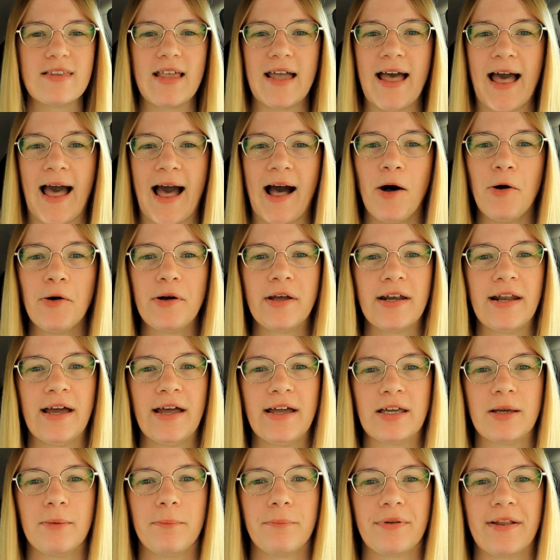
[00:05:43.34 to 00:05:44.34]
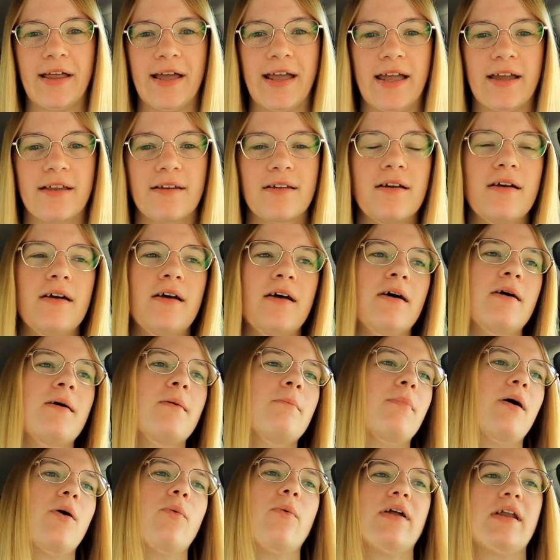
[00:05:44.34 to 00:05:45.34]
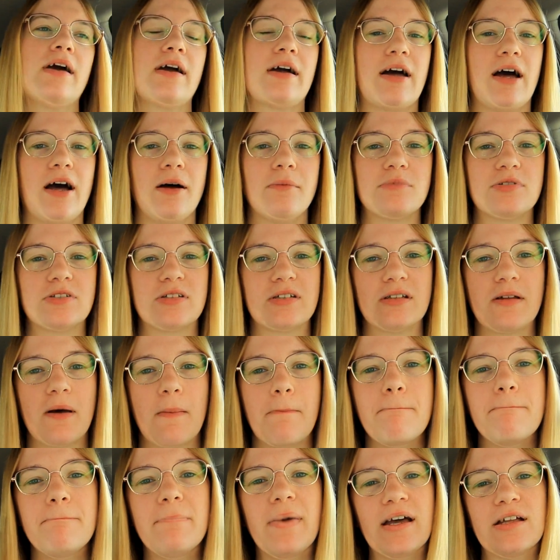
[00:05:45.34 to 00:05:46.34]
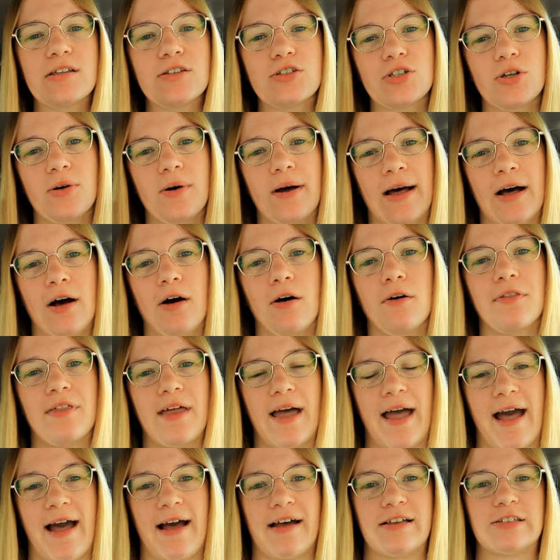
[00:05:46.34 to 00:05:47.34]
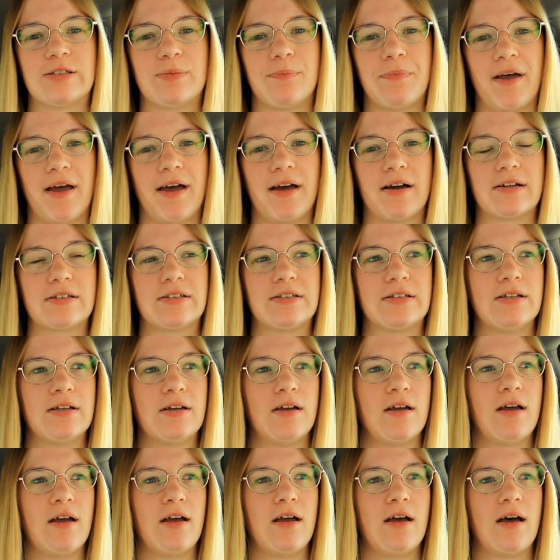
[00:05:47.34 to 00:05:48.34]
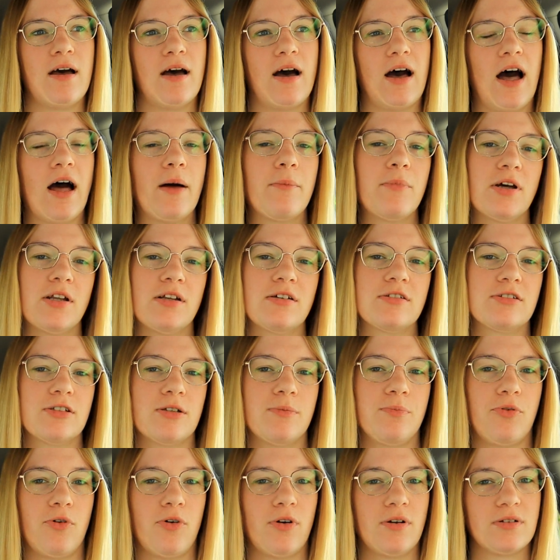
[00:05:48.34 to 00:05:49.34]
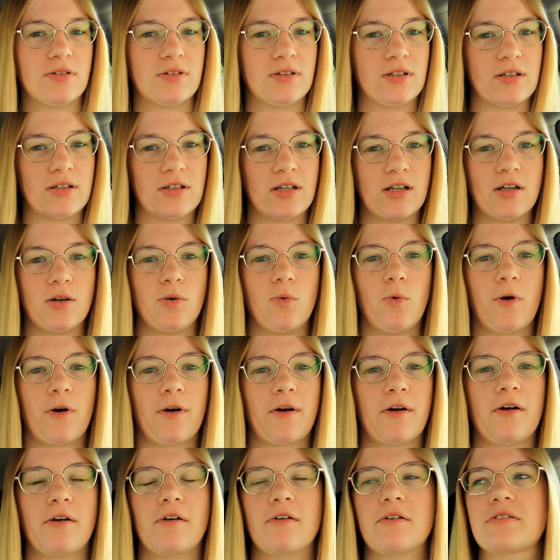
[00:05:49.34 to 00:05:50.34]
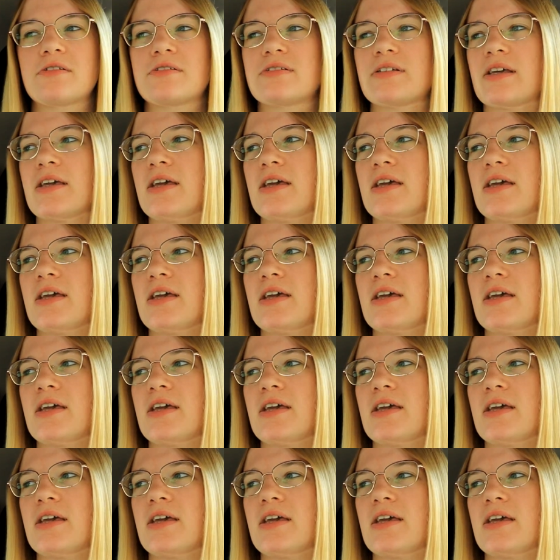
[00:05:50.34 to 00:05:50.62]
How can I complain? But when it comes to the mental health aspect, I'm going to support the gig workers.